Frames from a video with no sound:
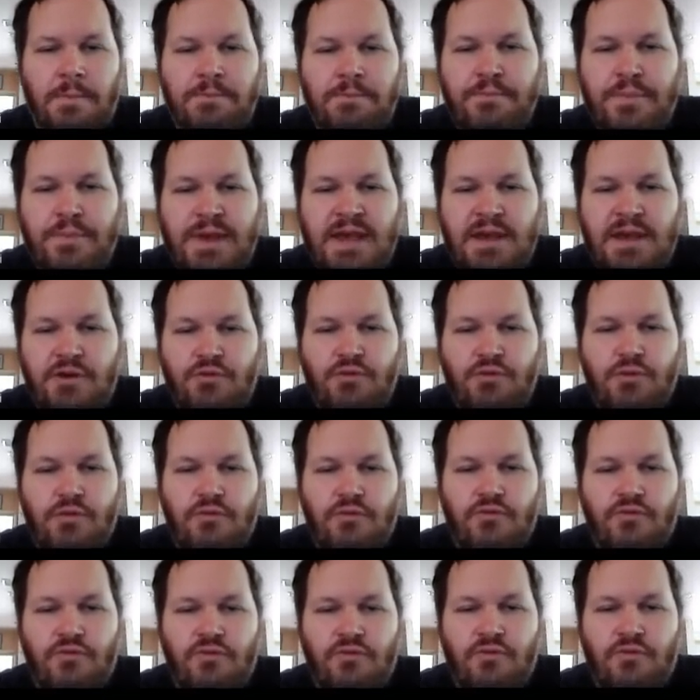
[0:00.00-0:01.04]
be
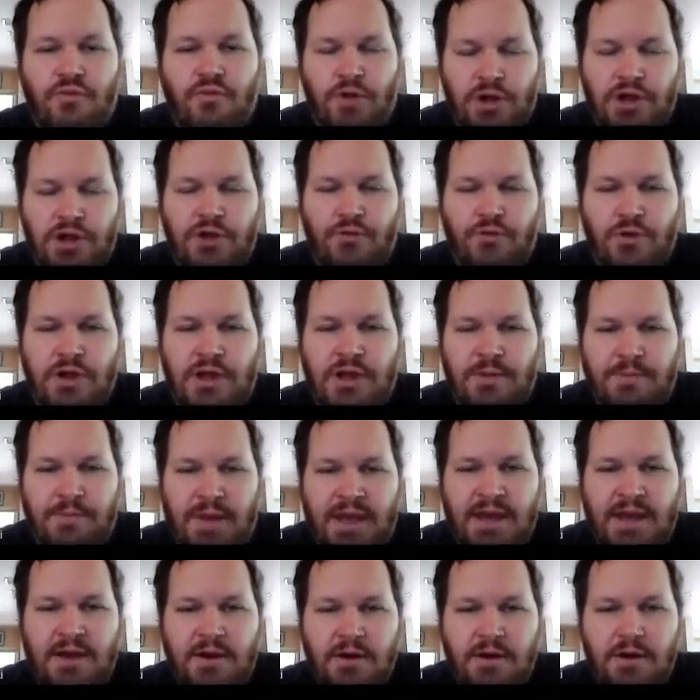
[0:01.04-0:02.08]
really, really
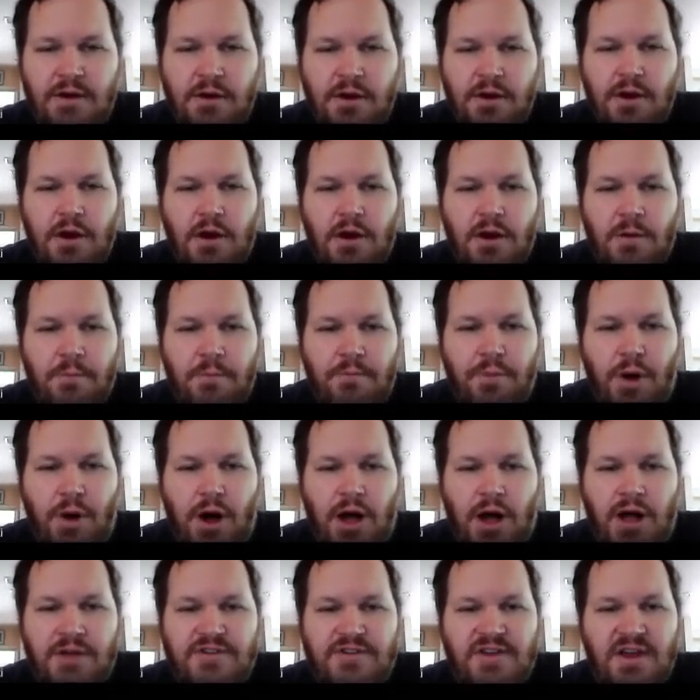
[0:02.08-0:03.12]
big.
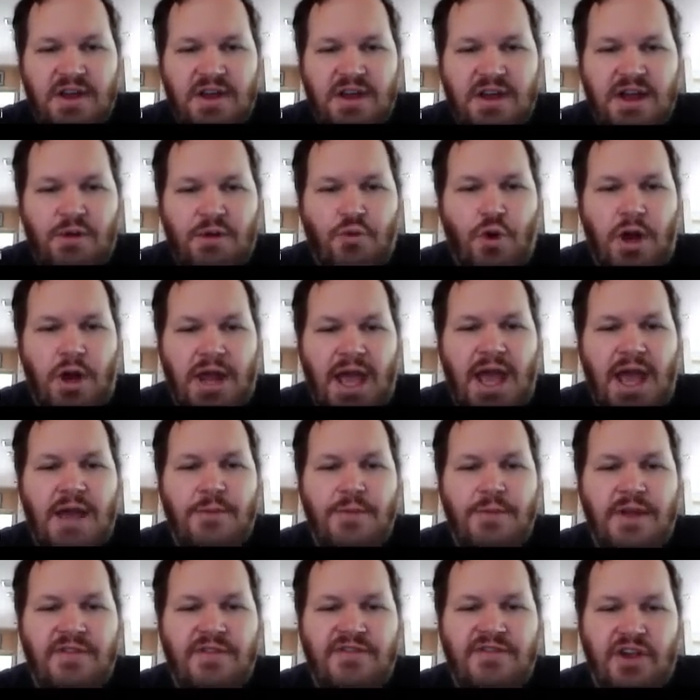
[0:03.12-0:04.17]
But what
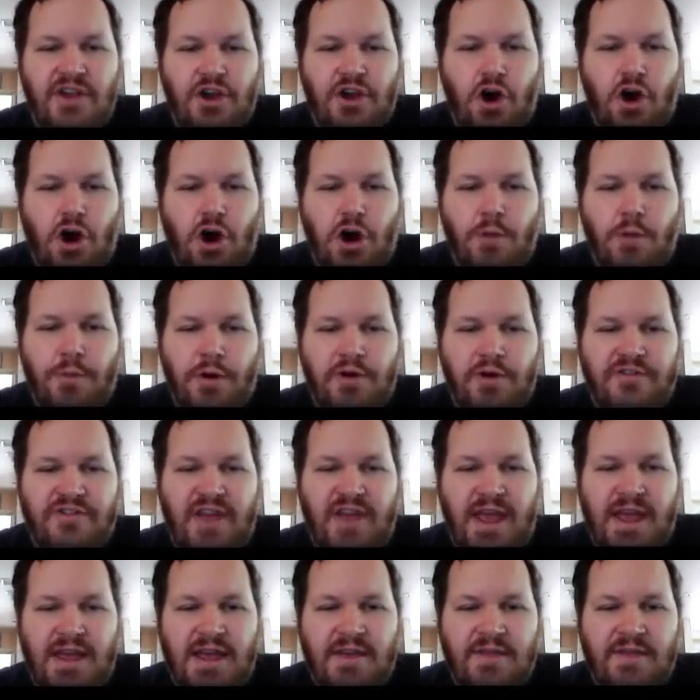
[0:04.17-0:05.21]
Edmonds and Karp are
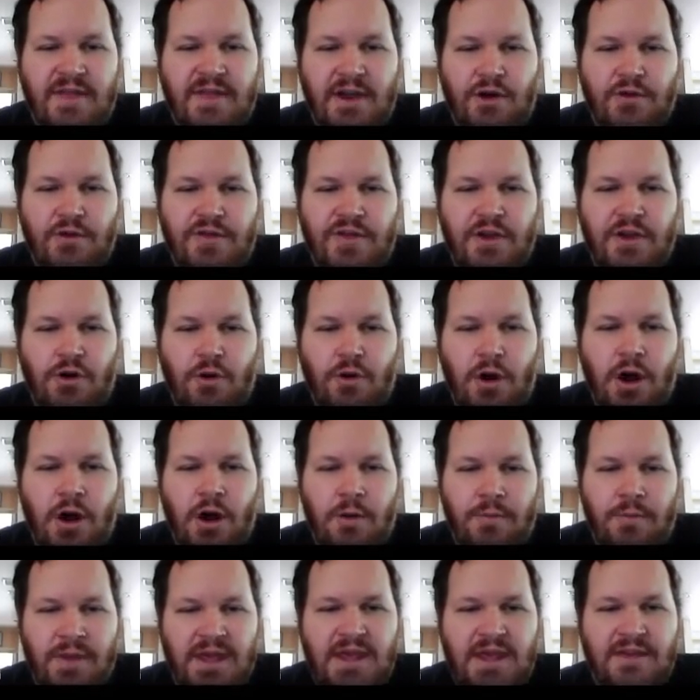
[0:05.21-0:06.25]
saying in their
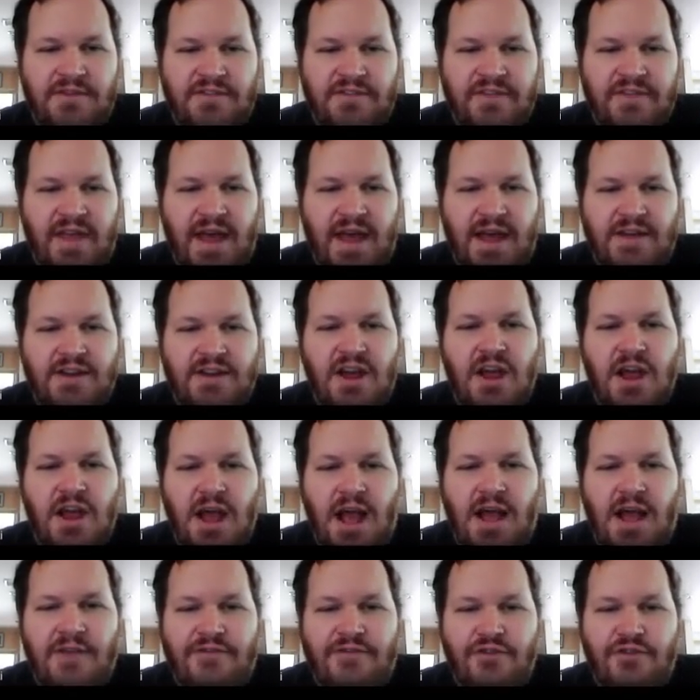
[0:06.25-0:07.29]
theorem is that
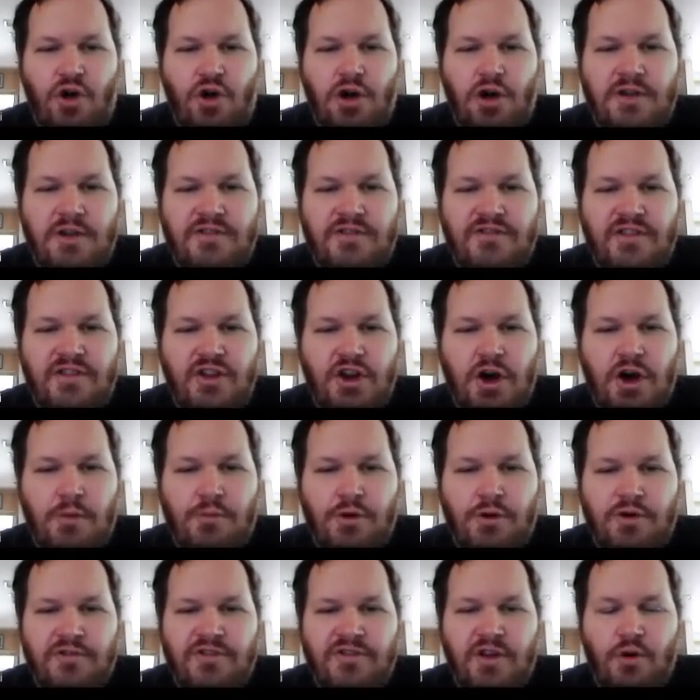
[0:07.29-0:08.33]
as long as the
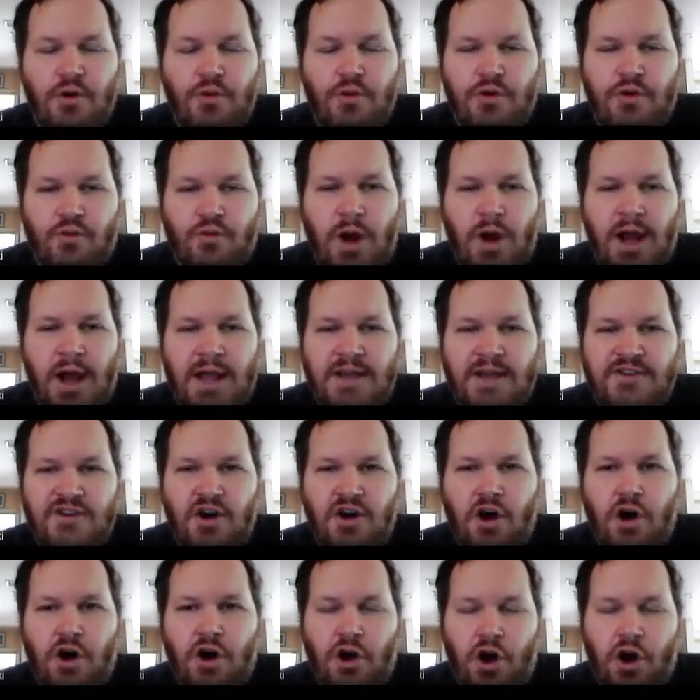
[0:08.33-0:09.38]
numbers that we write
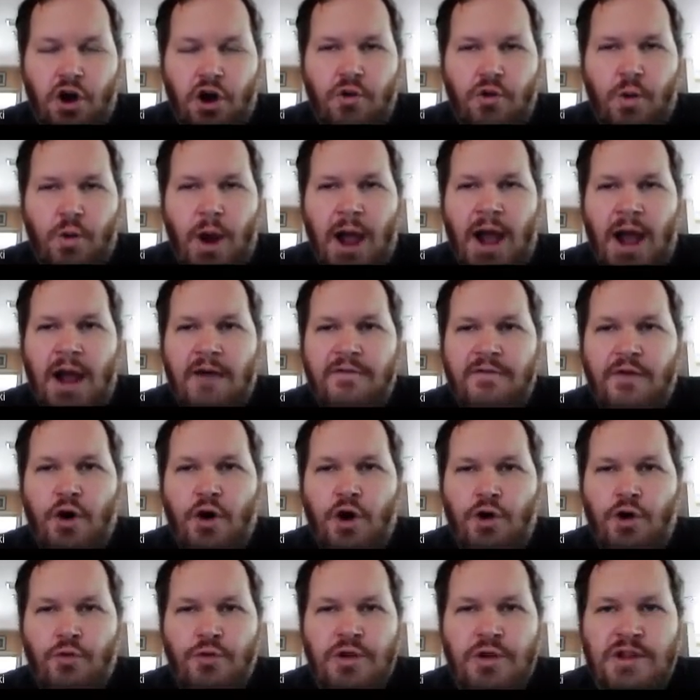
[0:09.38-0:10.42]
on our graph
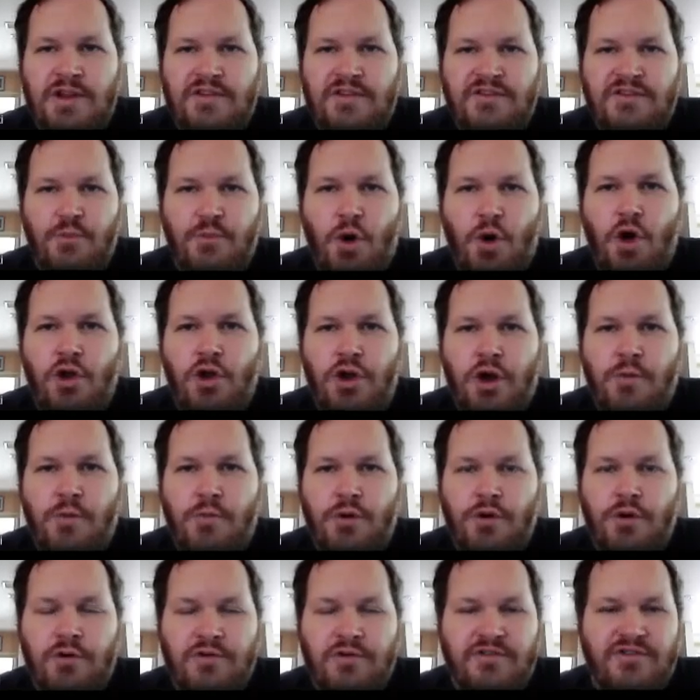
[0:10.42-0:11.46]
are really small
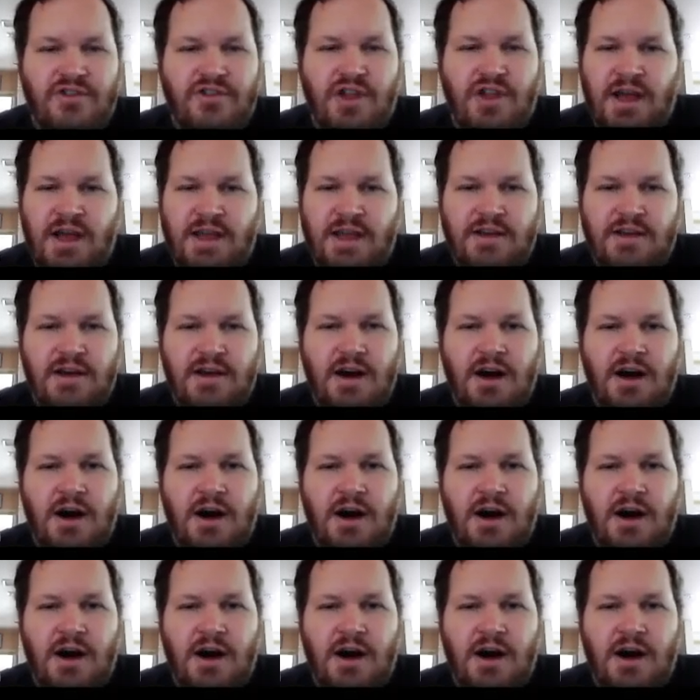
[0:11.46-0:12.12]
numbers, like